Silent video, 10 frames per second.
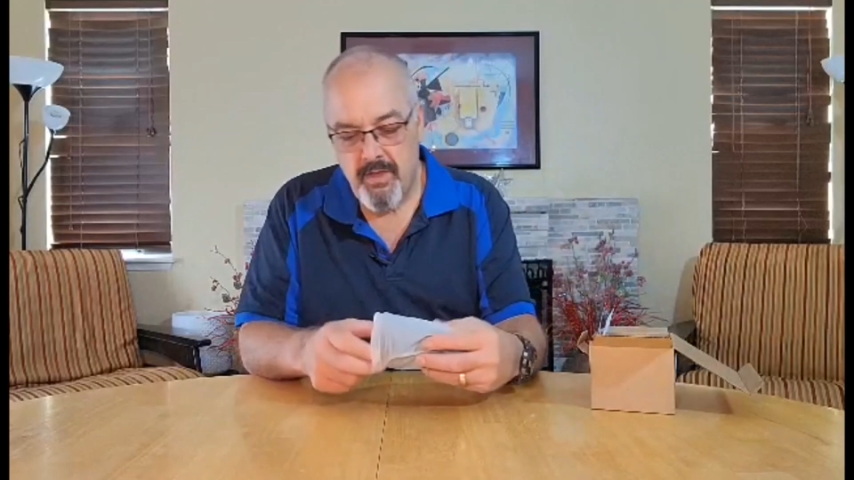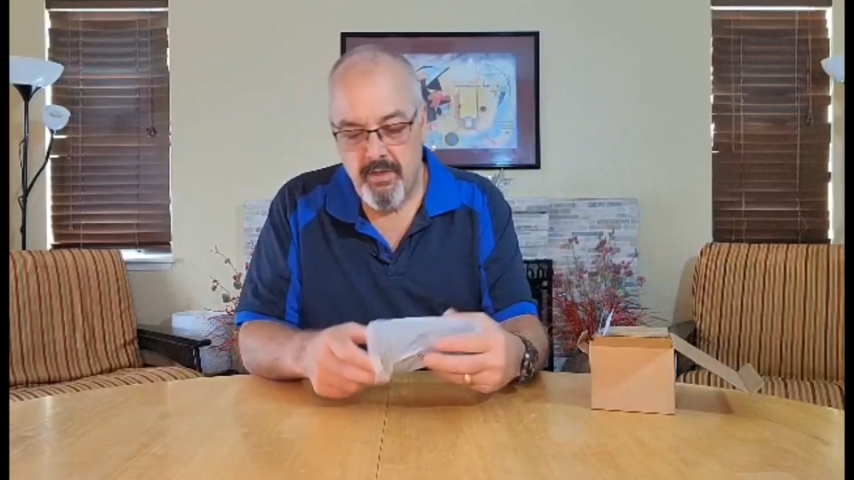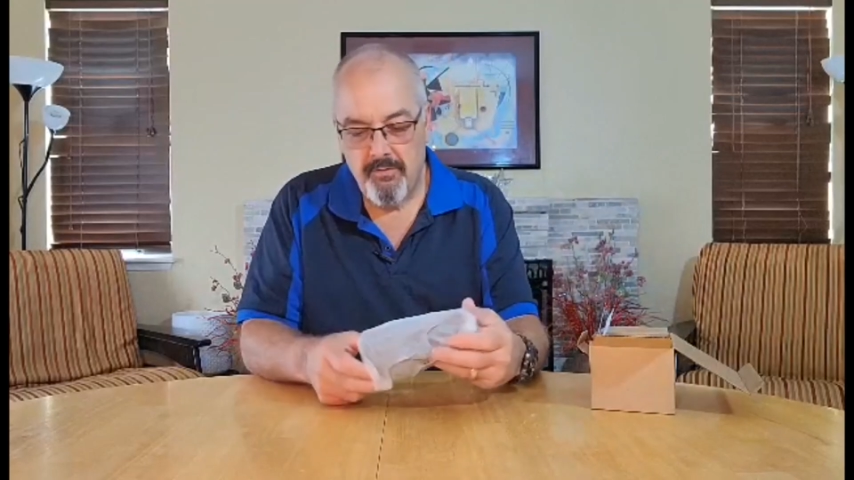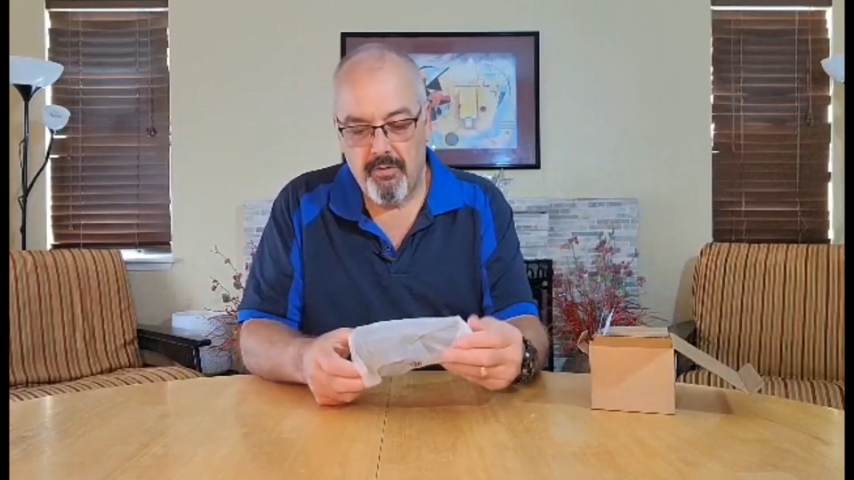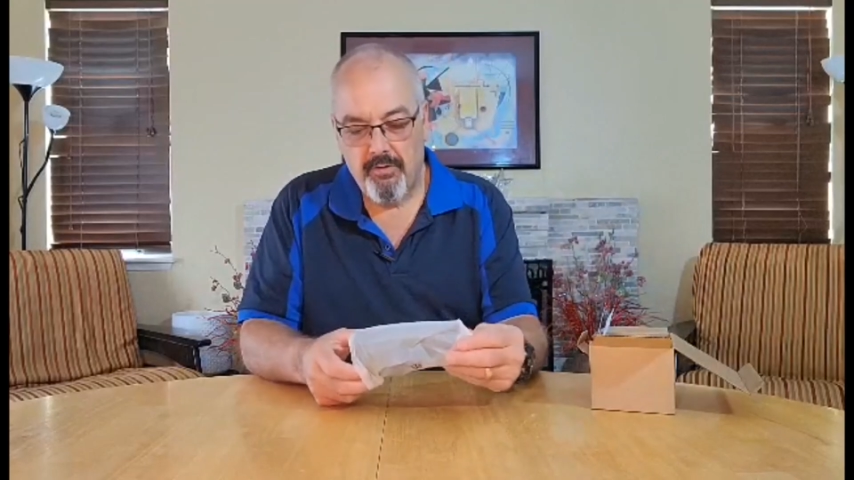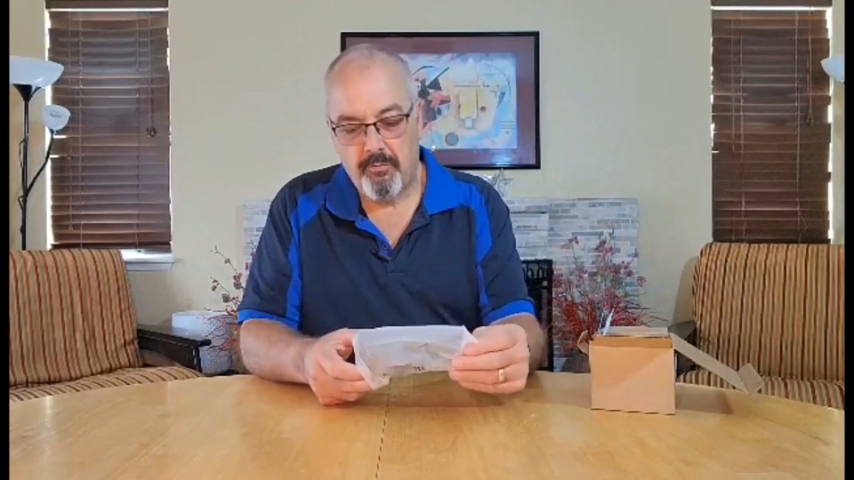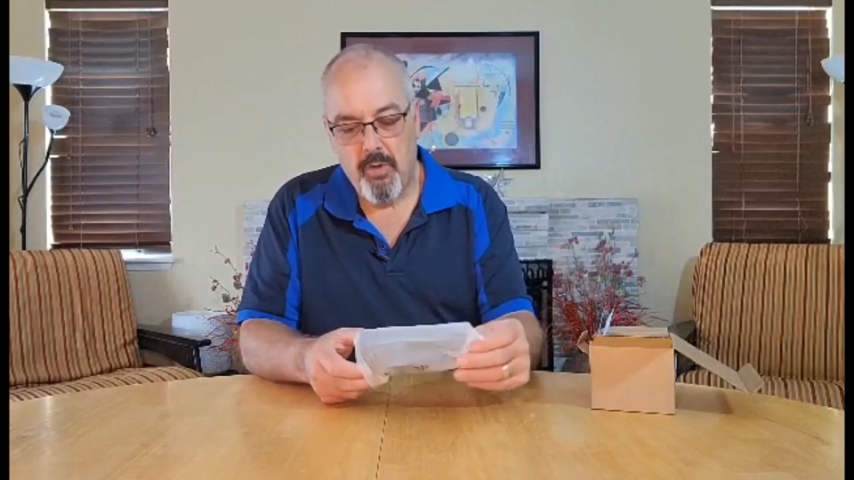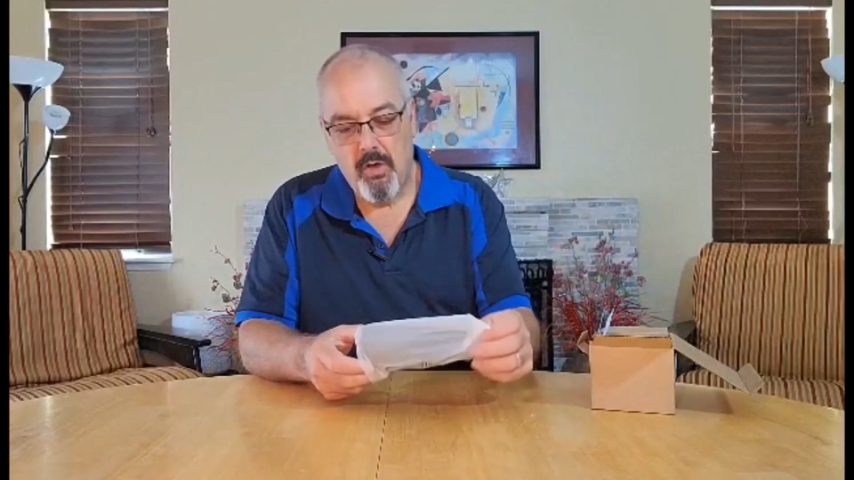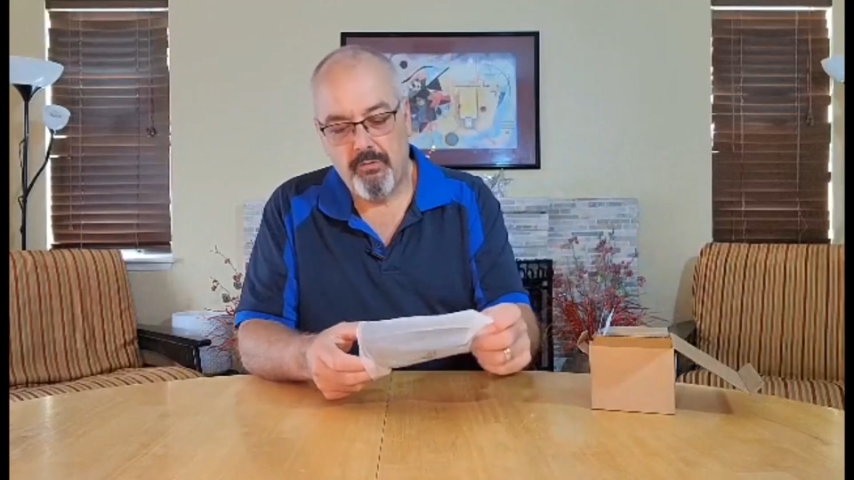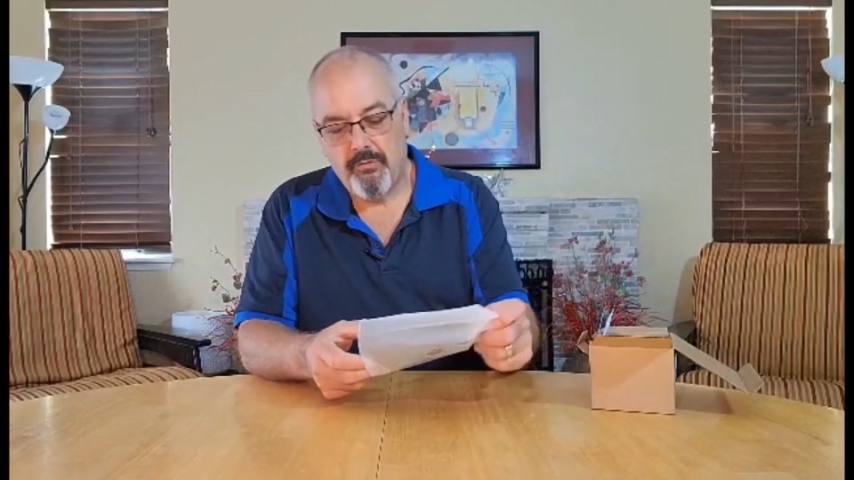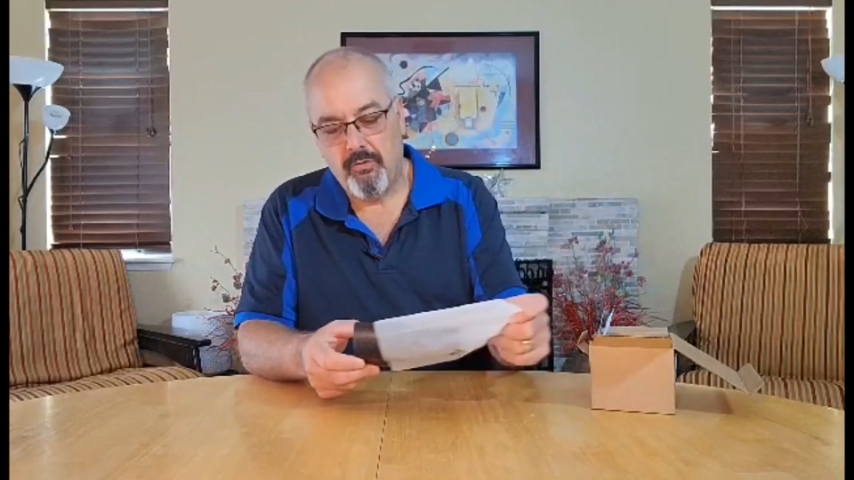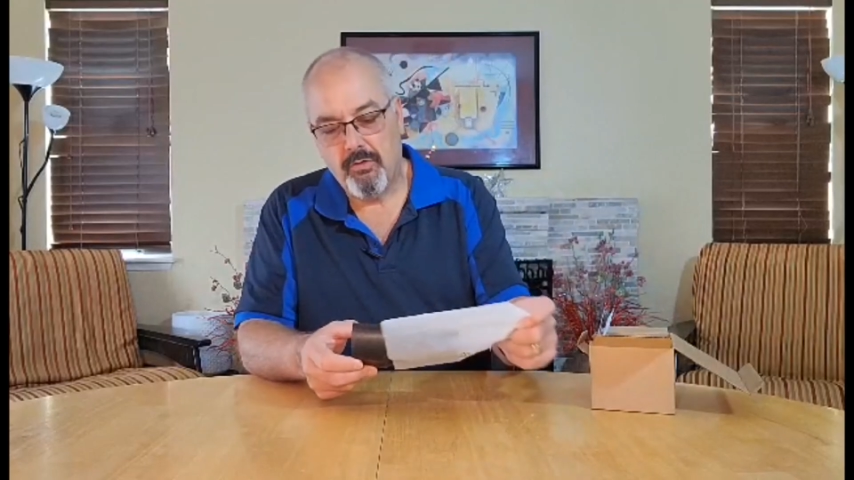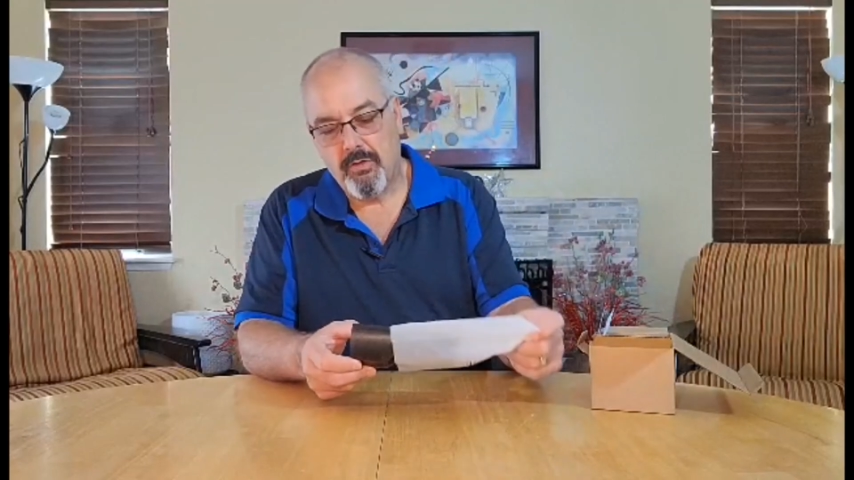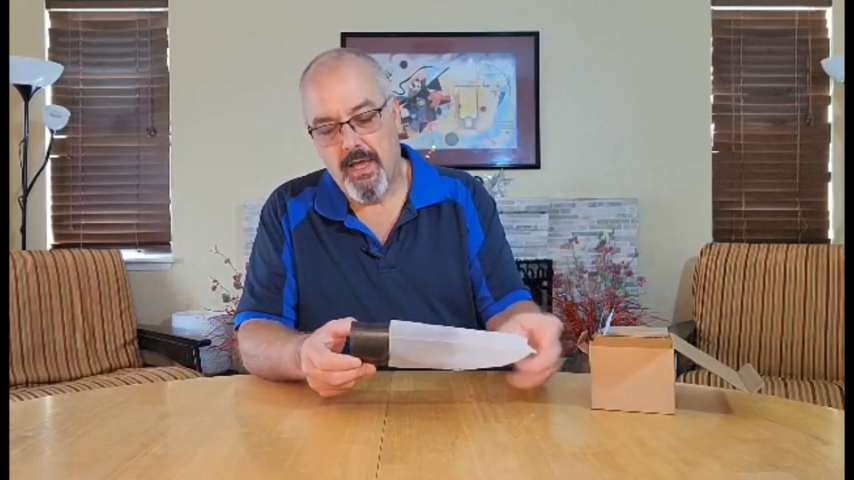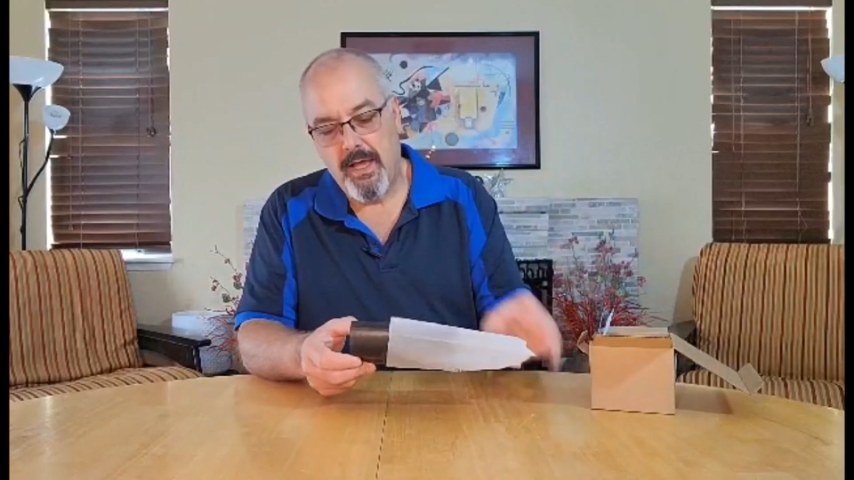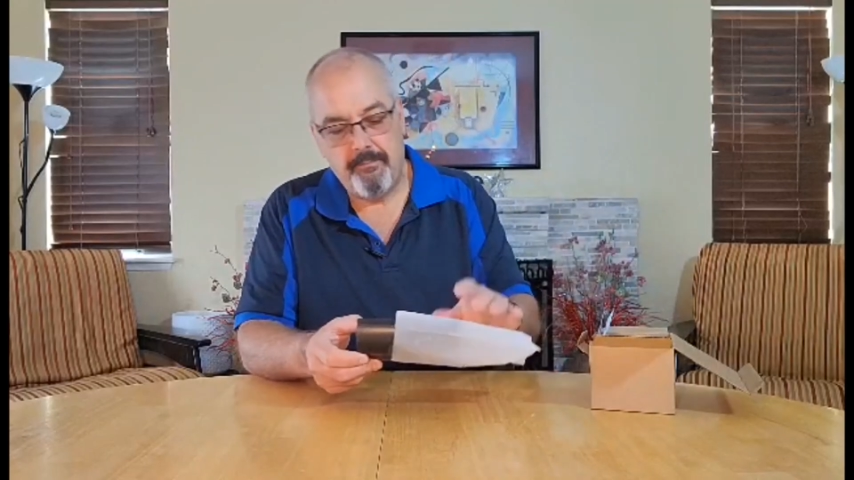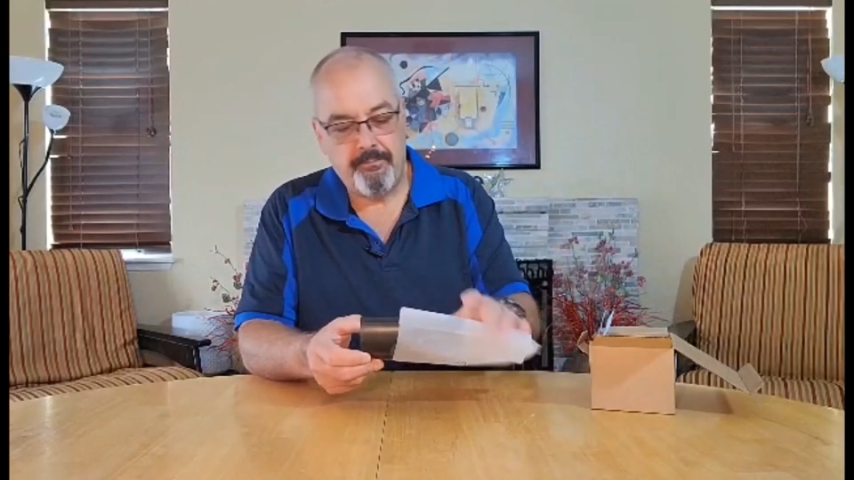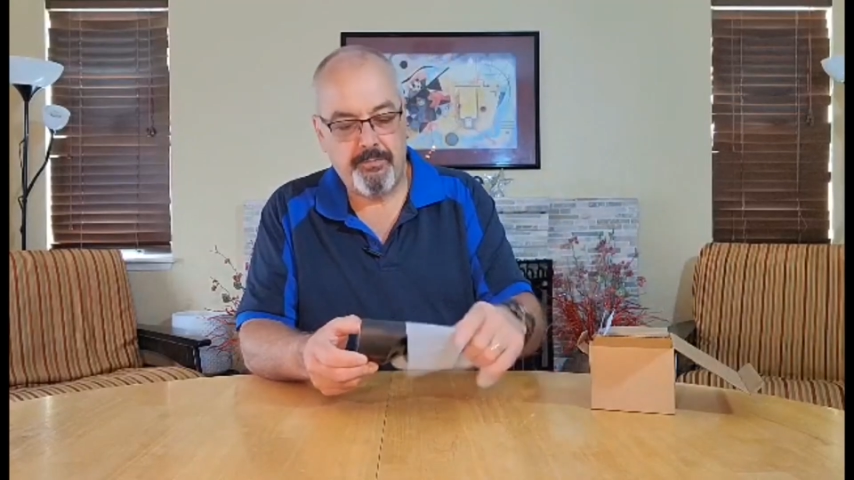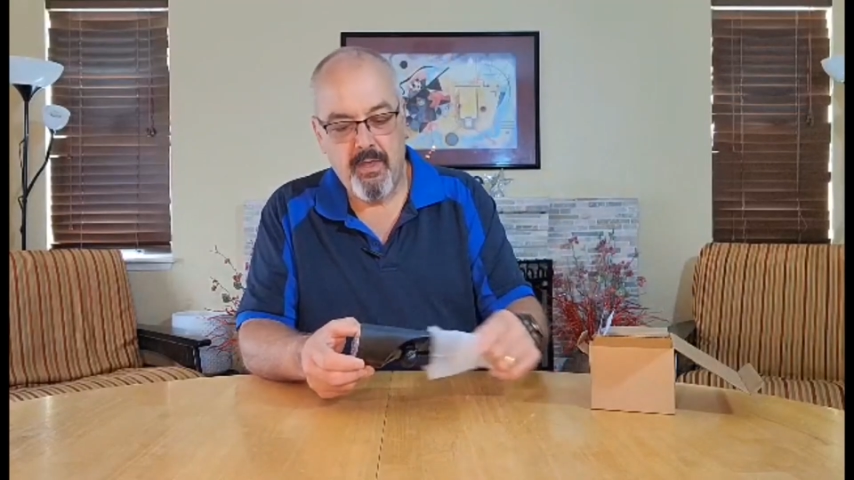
for a small solar light